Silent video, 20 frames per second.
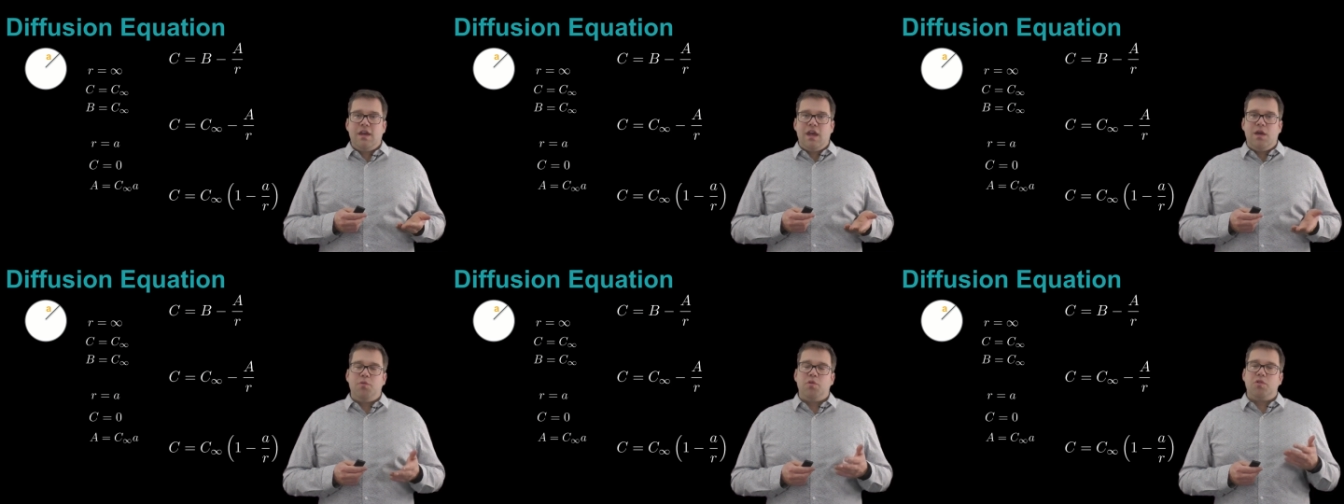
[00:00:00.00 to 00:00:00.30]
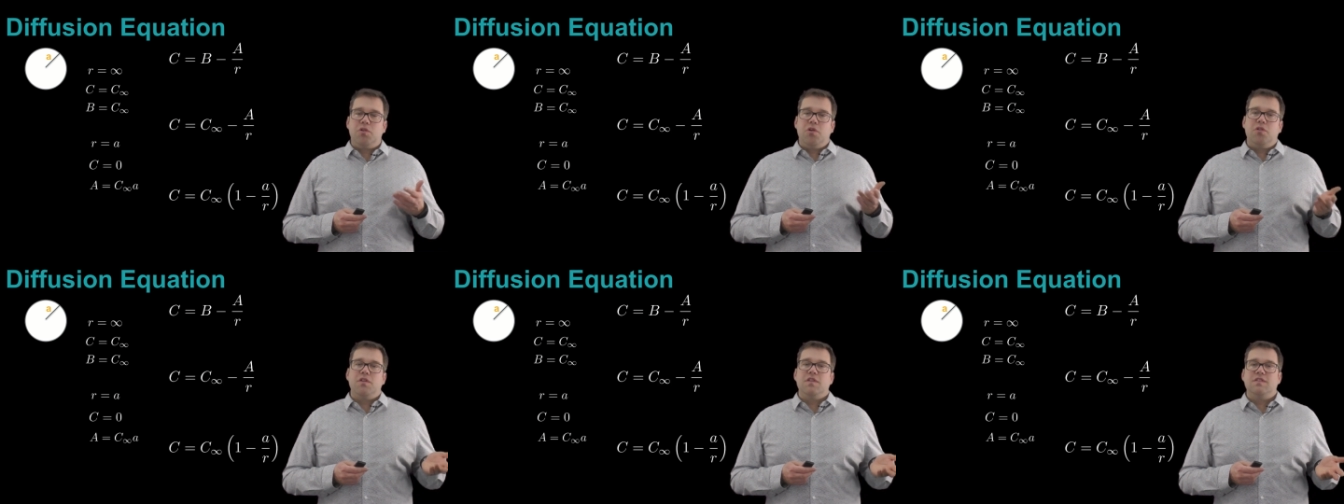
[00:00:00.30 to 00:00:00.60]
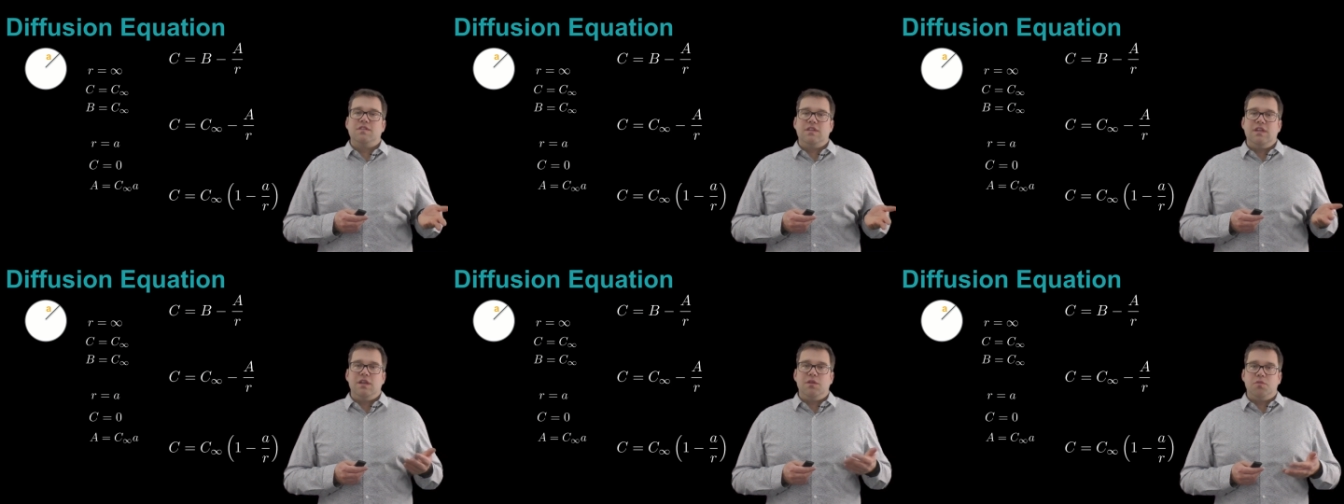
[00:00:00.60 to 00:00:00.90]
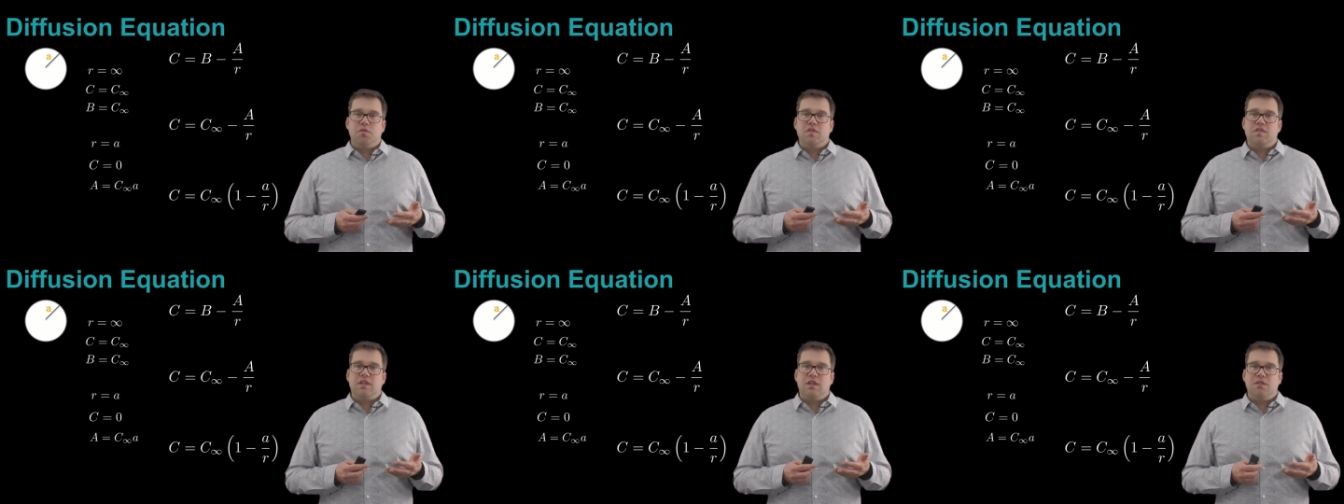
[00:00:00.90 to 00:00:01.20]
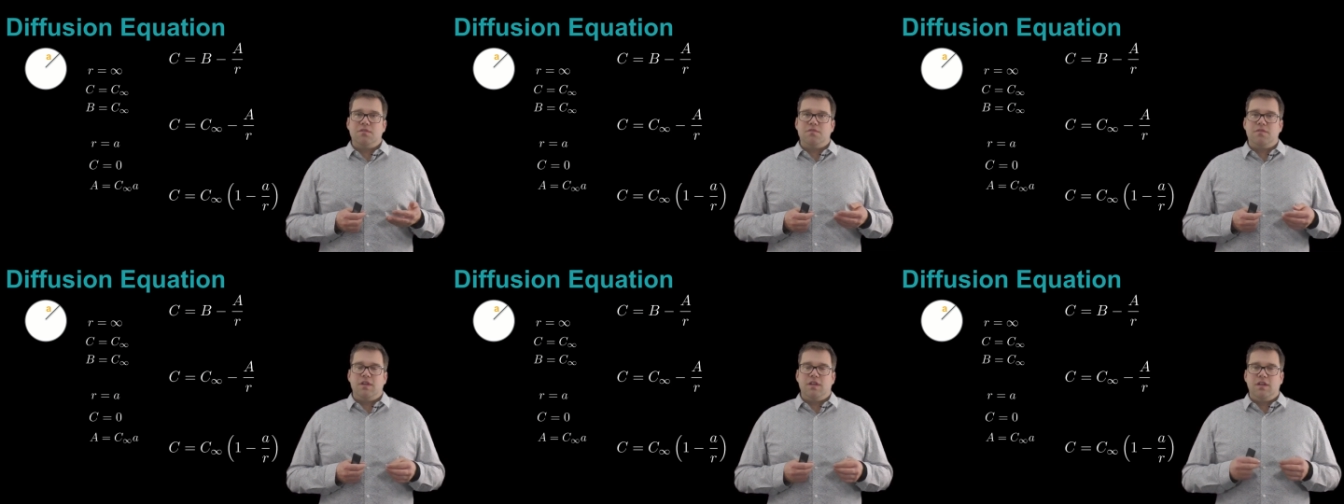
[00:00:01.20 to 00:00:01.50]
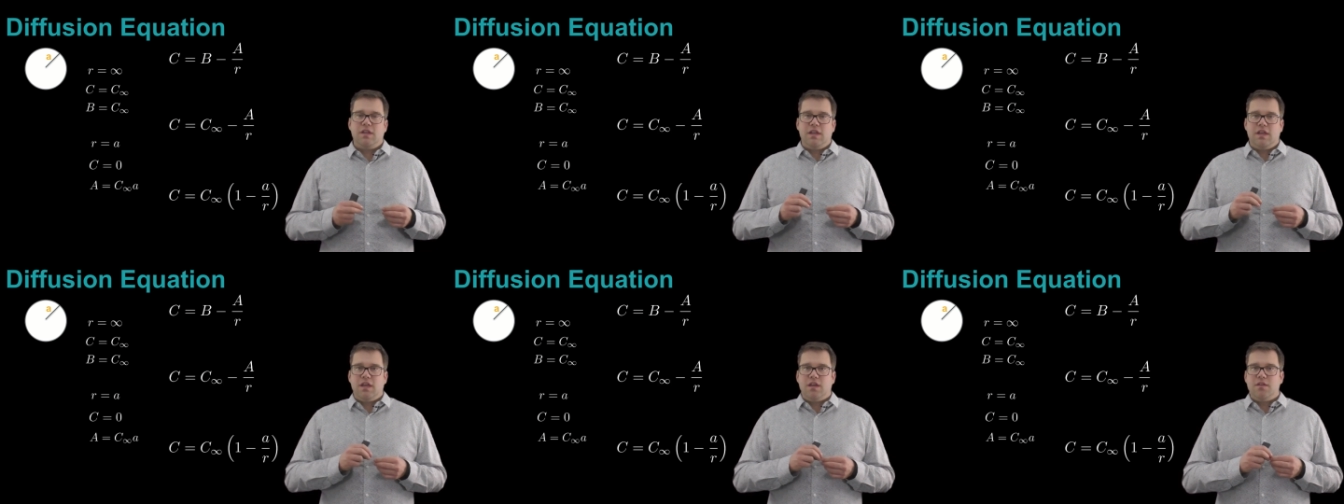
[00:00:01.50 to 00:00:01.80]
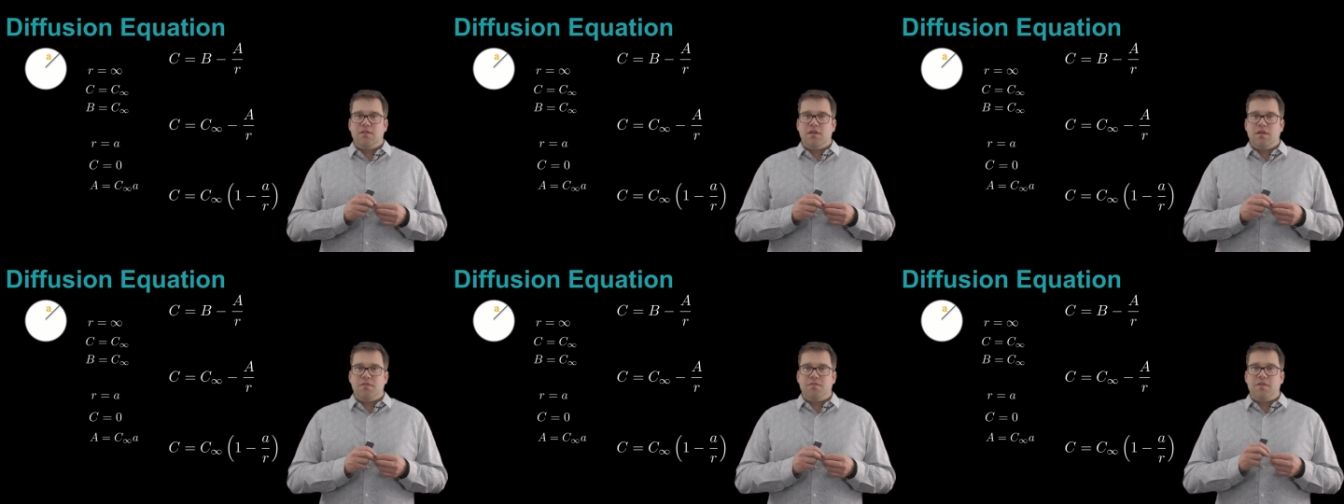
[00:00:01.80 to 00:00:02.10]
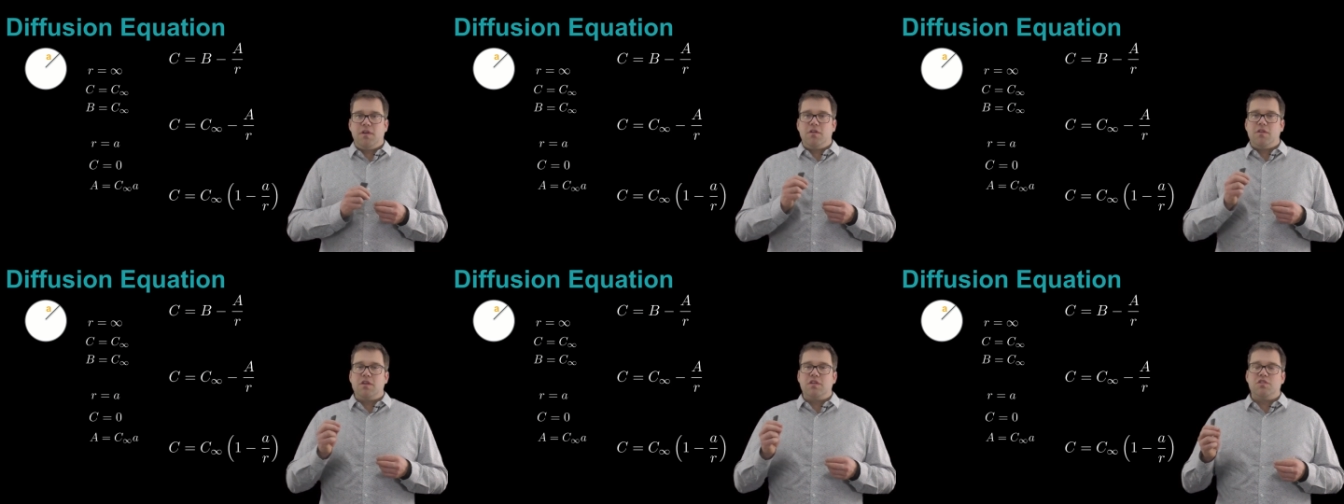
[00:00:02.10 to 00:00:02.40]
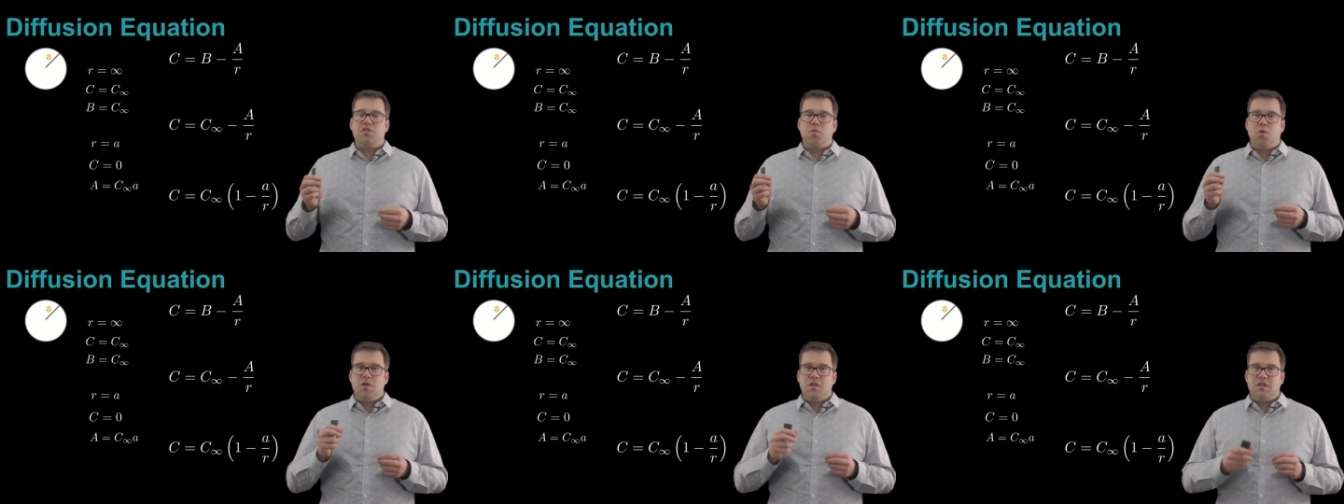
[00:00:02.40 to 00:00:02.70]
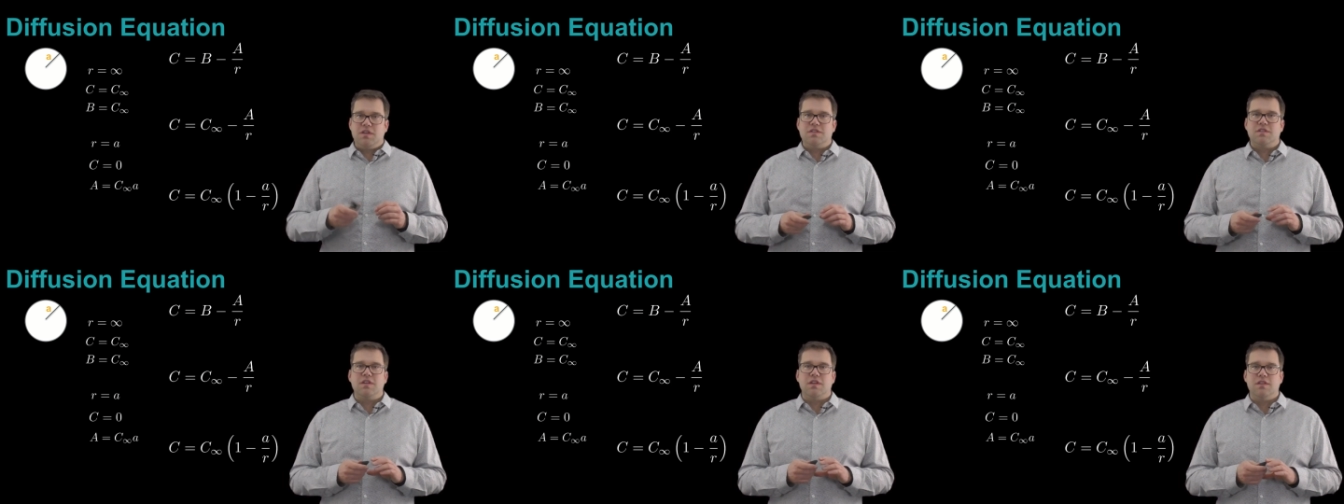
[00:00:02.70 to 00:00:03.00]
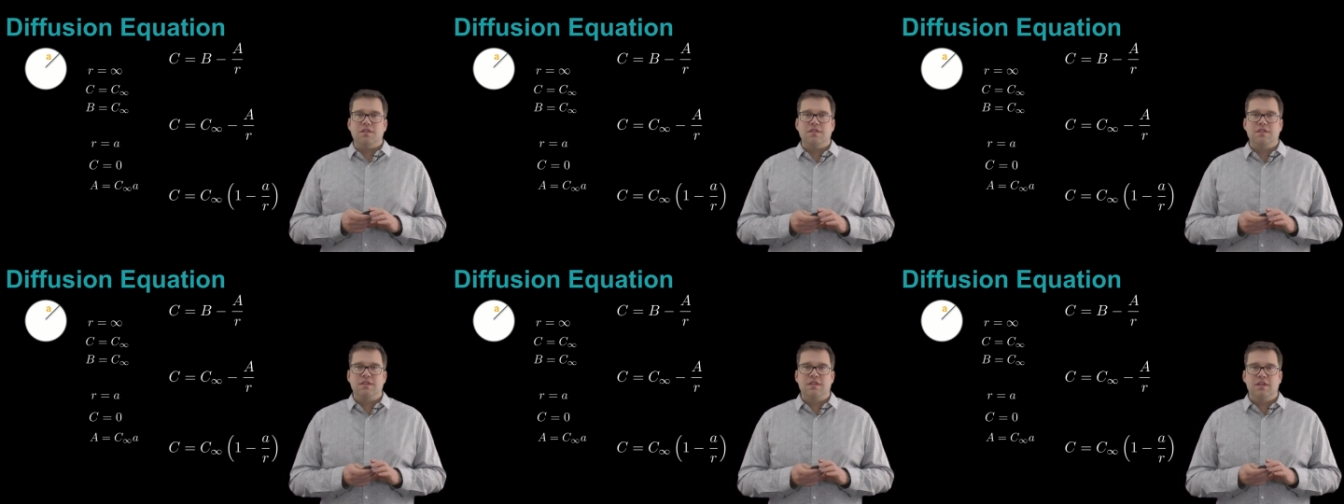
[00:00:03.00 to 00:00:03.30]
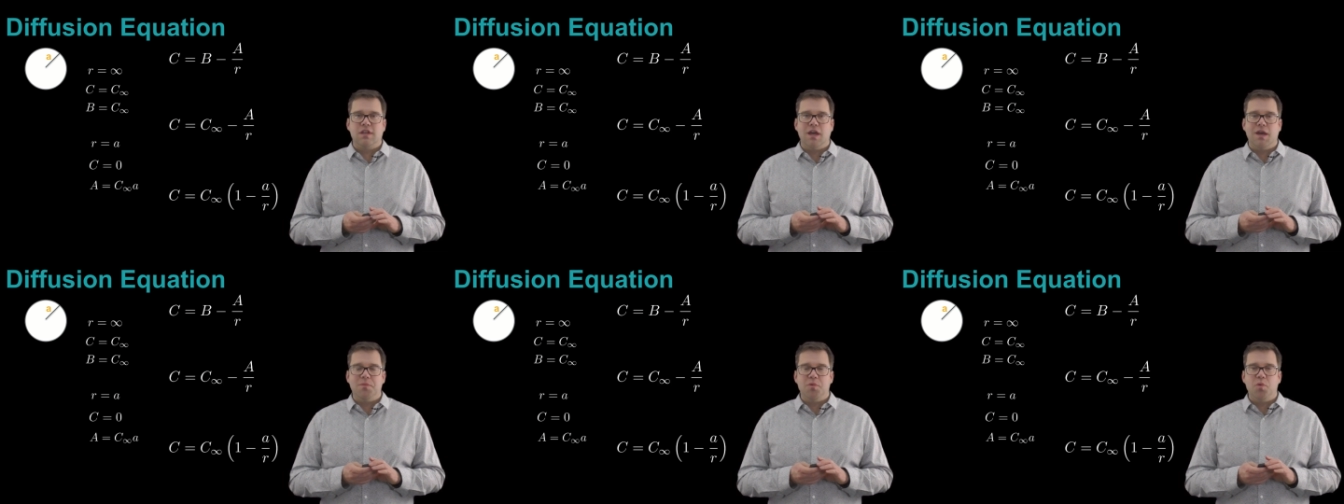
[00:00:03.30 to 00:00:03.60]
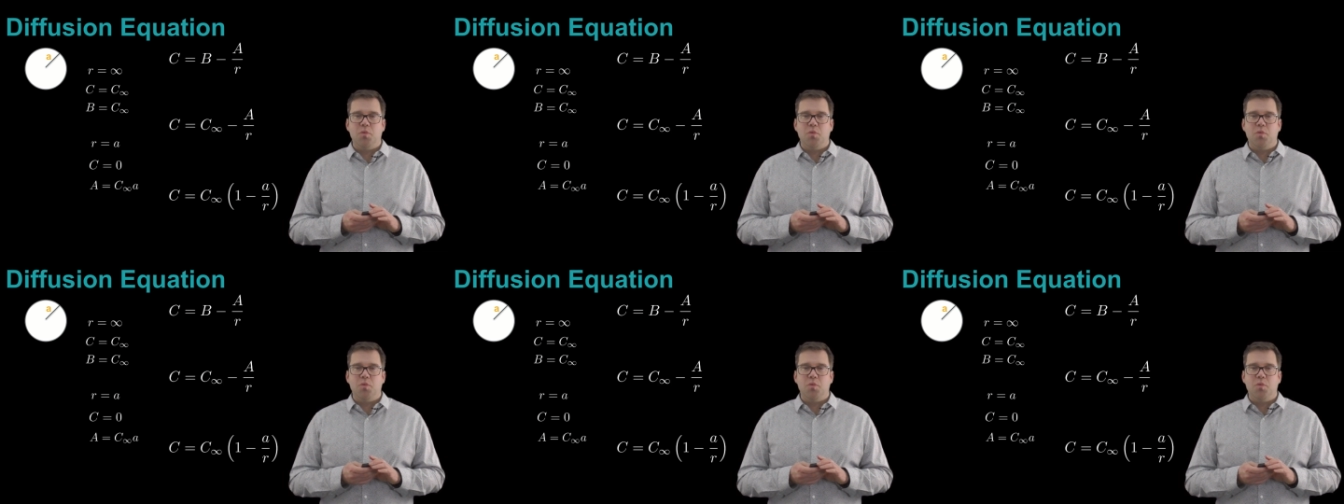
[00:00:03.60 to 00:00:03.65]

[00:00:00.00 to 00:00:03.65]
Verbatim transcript: and we'll go to C equals C infinity at a fairly short distance um,